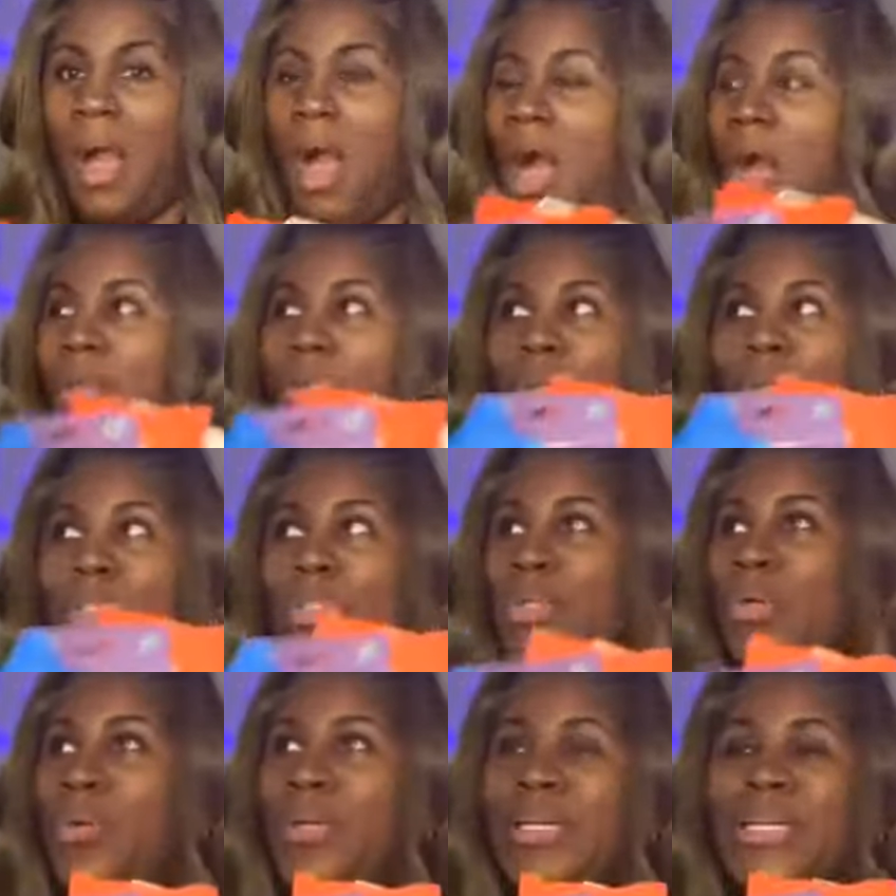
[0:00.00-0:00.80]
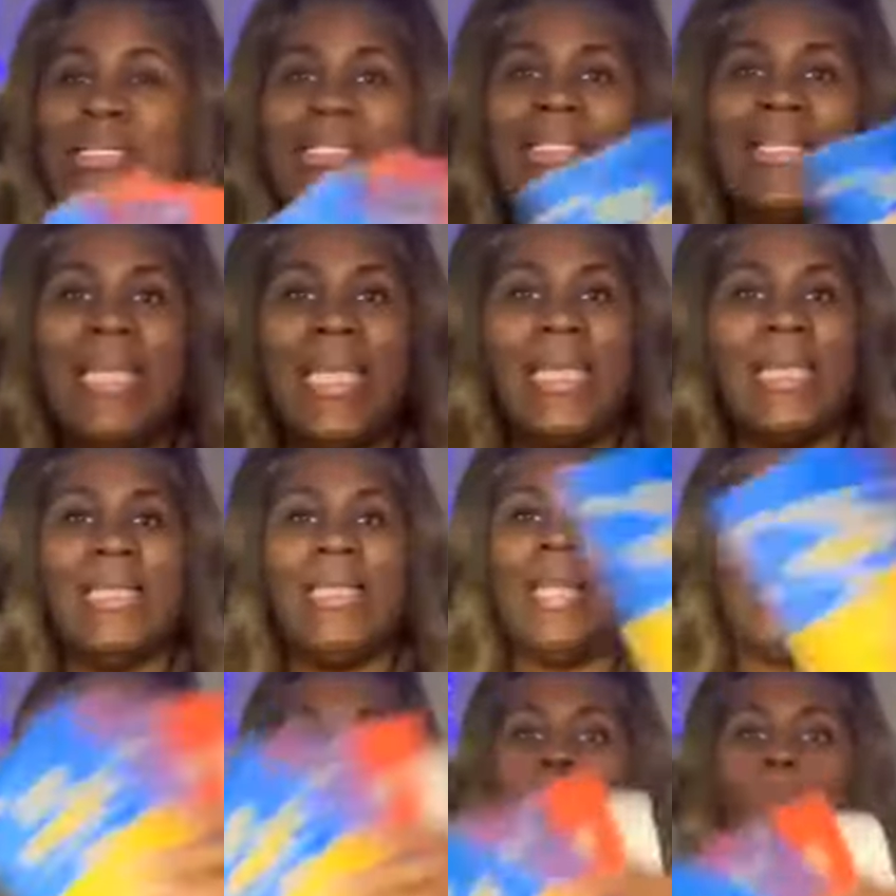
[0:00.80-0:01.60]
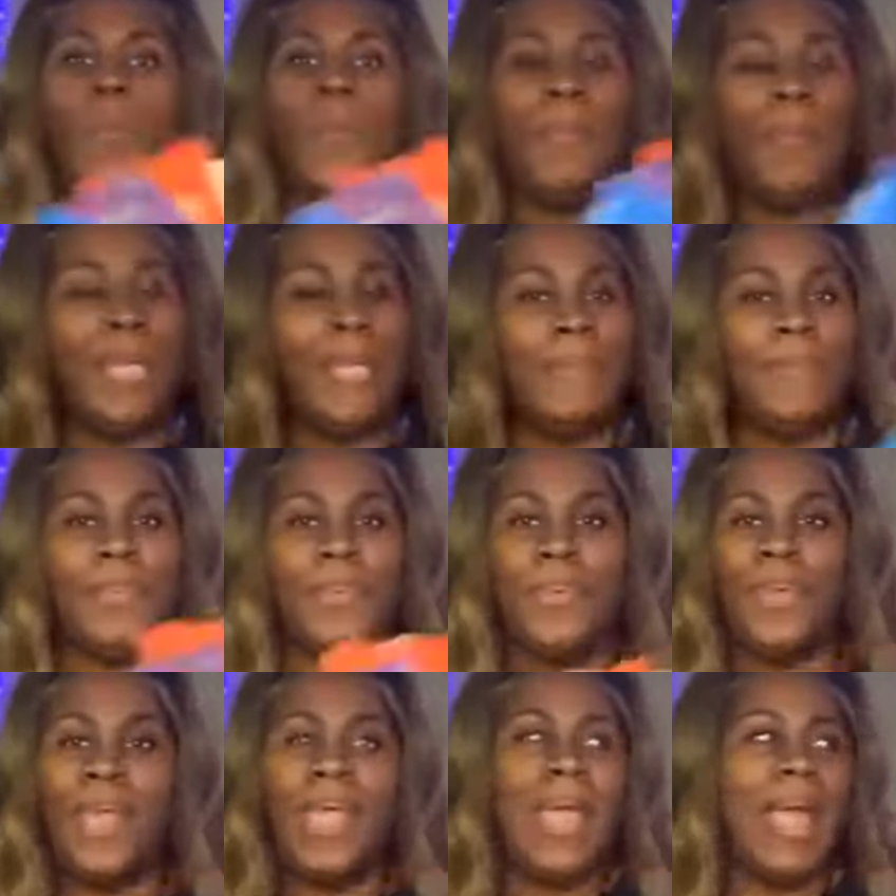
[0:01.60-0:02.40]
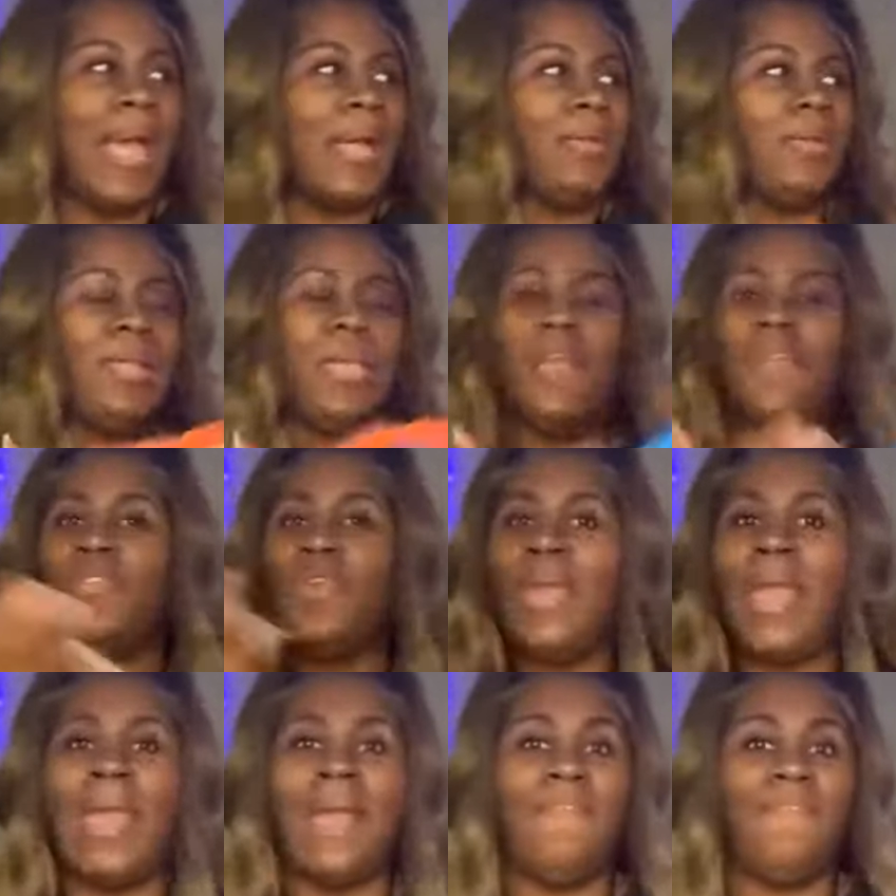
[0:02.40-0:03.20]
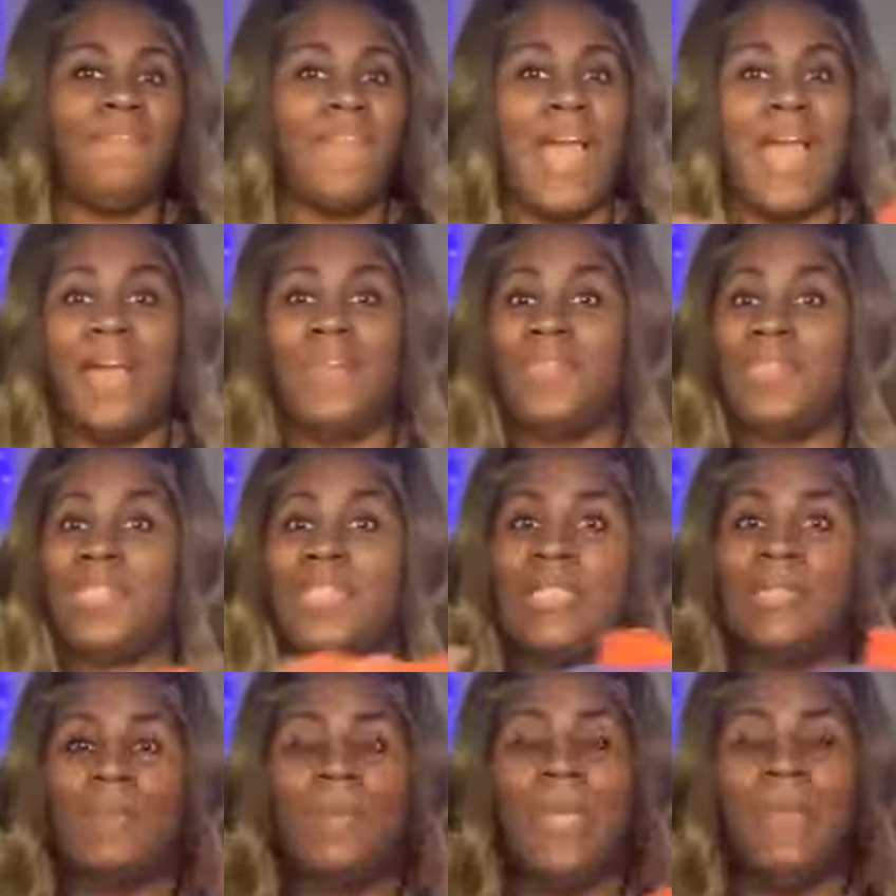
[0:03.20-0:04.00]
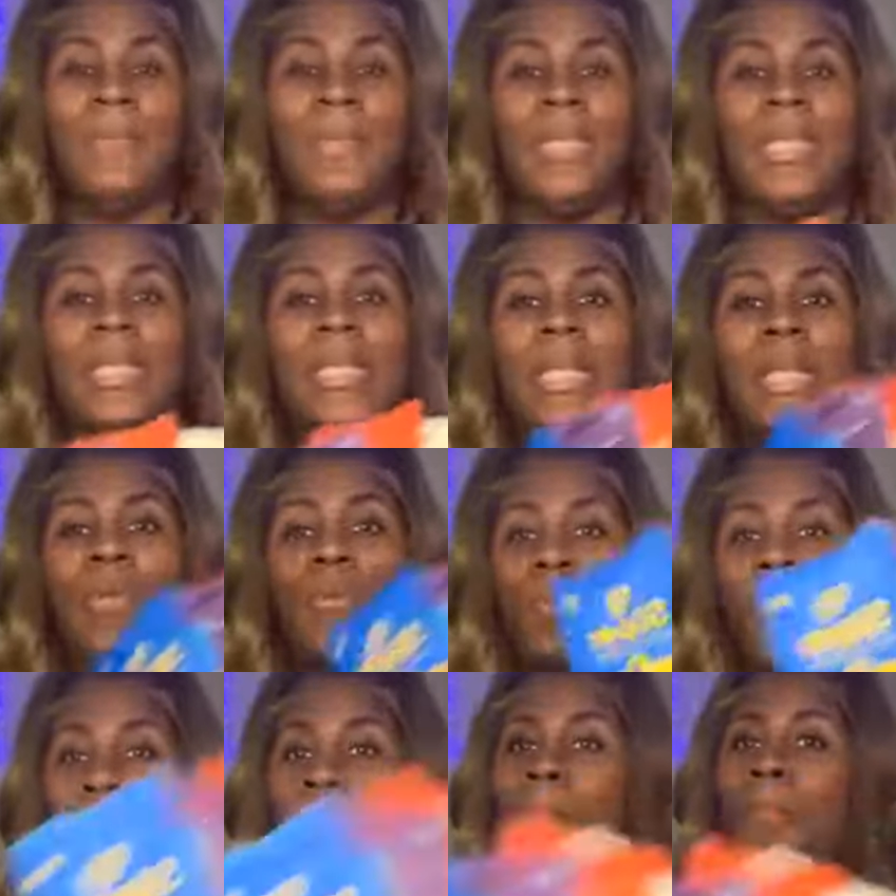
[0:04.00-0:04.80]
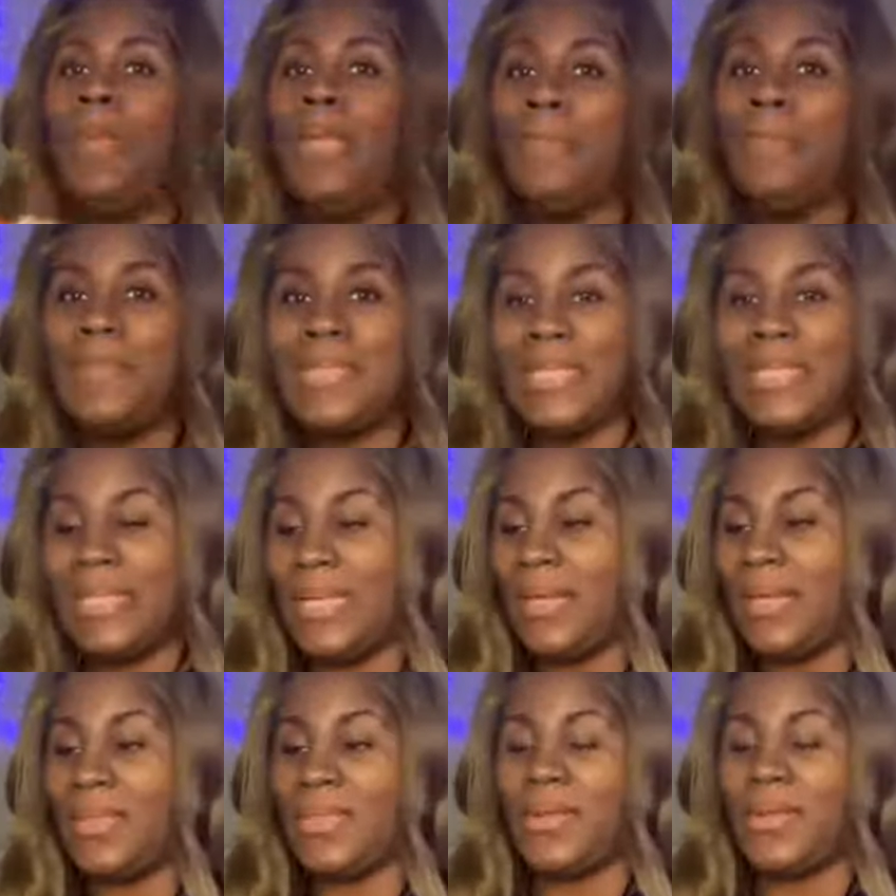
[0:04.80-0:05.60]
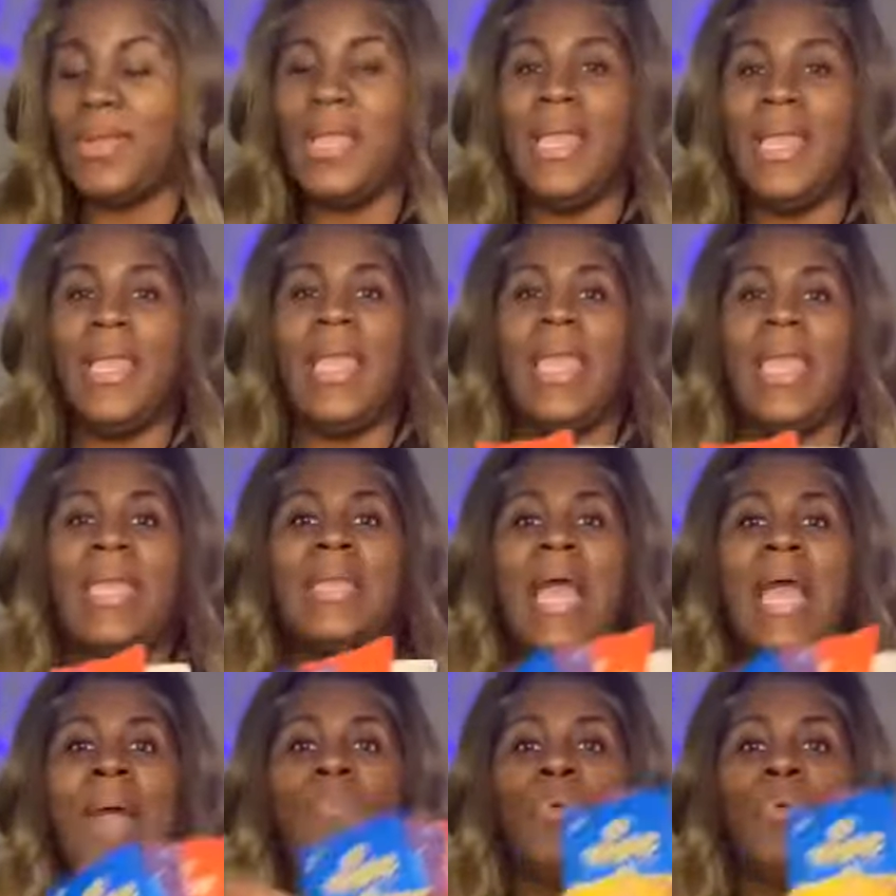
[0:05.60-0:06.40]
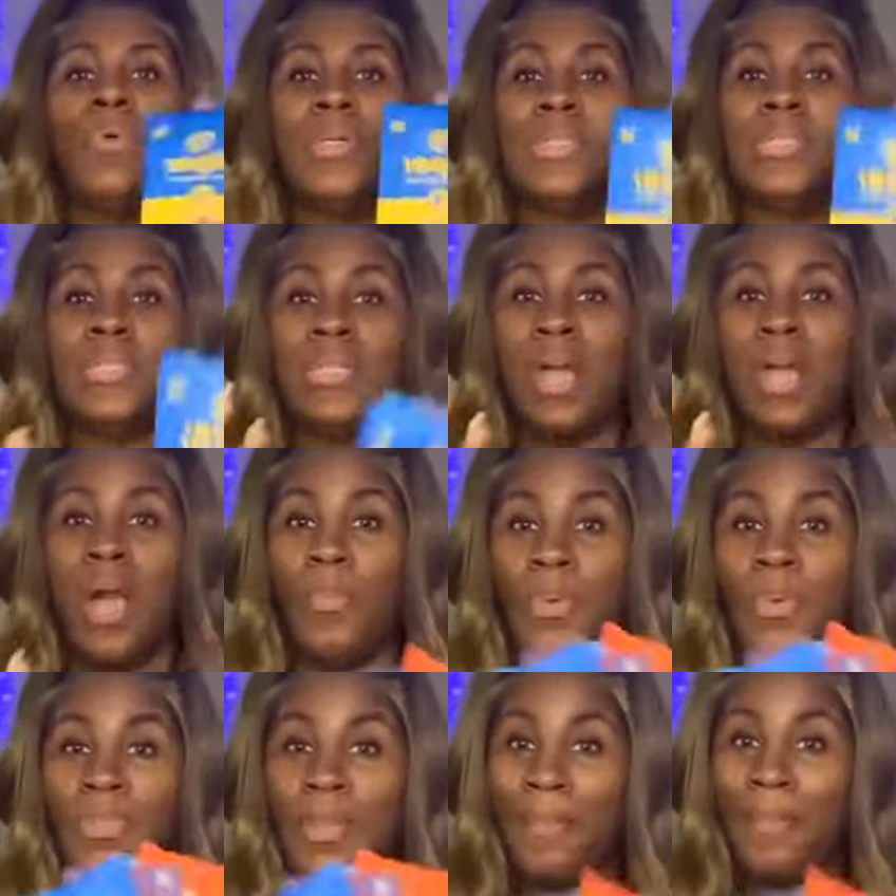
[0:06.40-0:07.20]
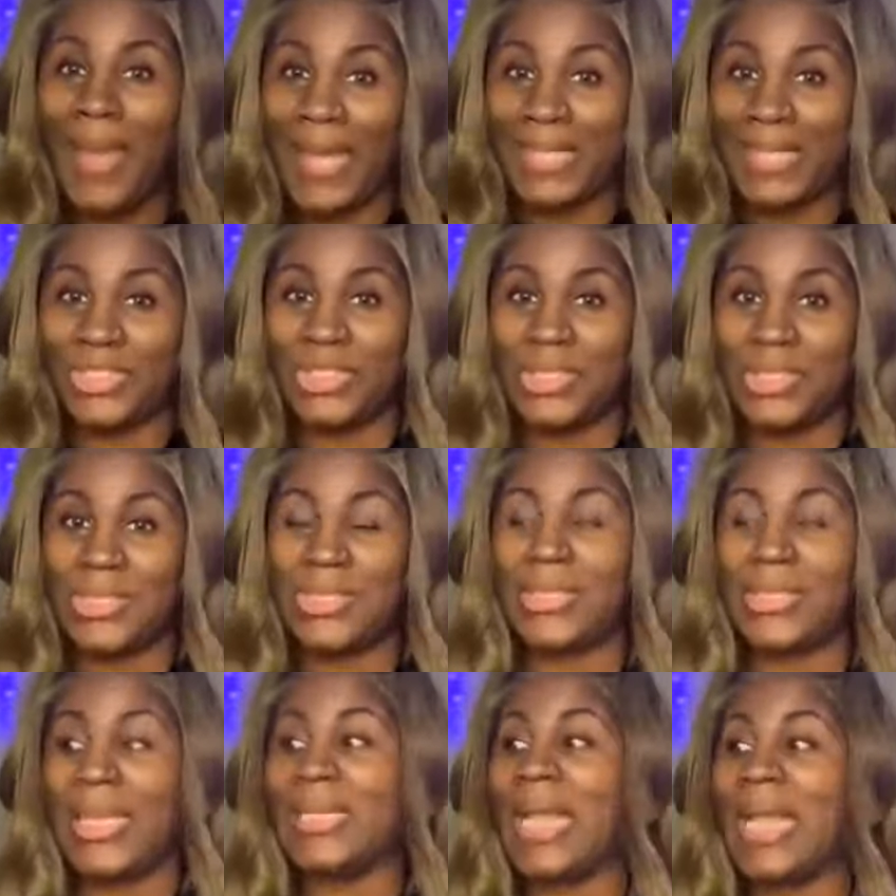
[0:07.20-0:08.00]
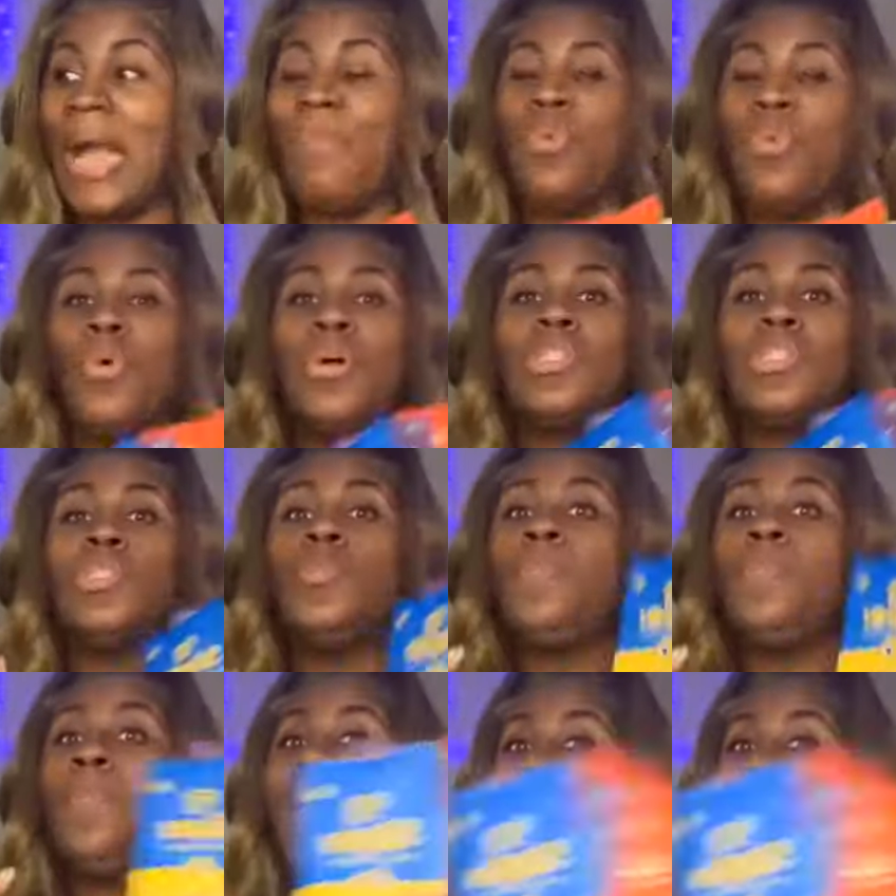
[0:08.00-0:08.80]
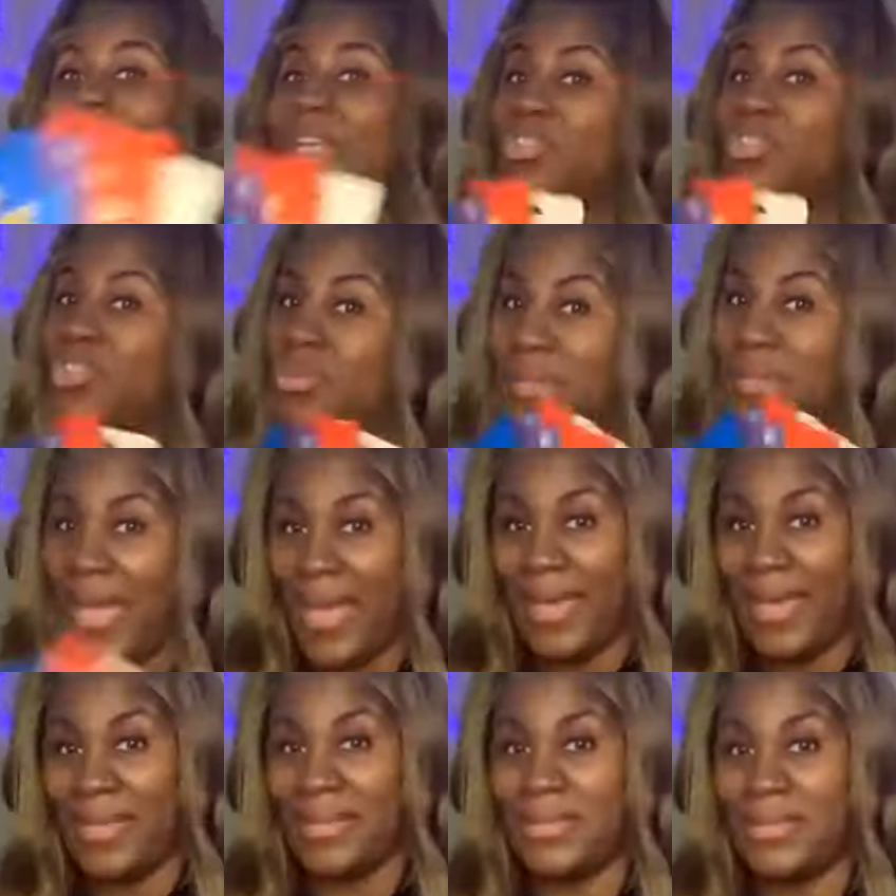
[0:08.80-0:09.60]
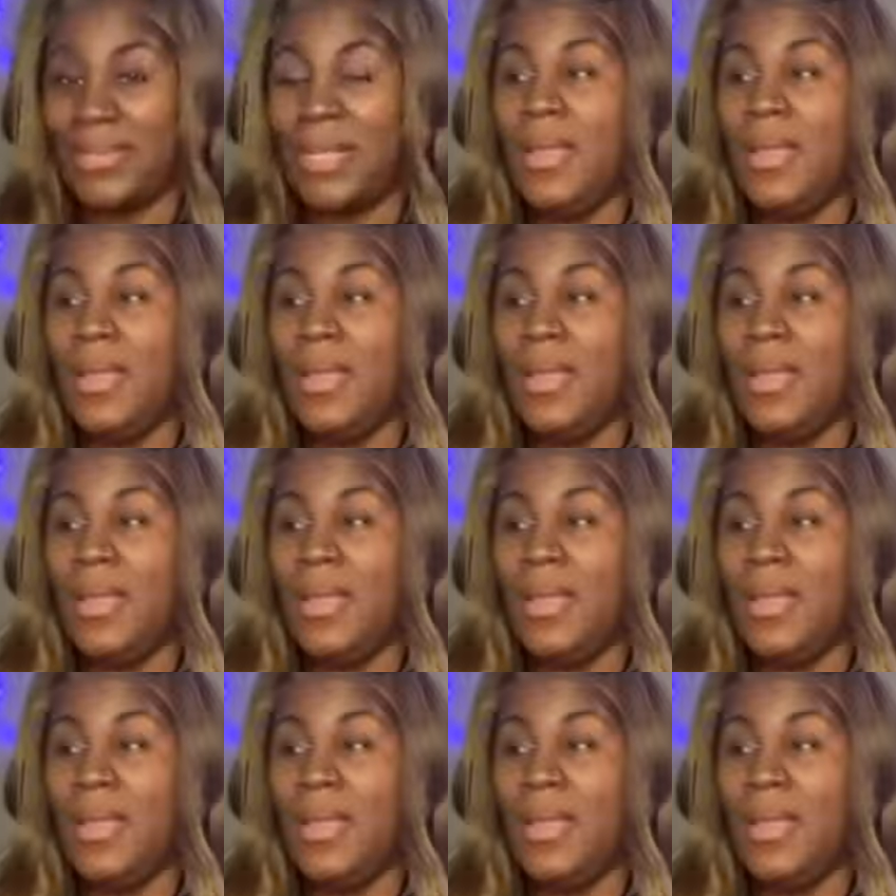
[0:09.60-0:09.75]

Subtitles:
All you're doing is getting a group of people. I don't care if you have 5 or 6 people. Get a group of people together, and I'm going to come with the patches, and I'm going to patch you guys.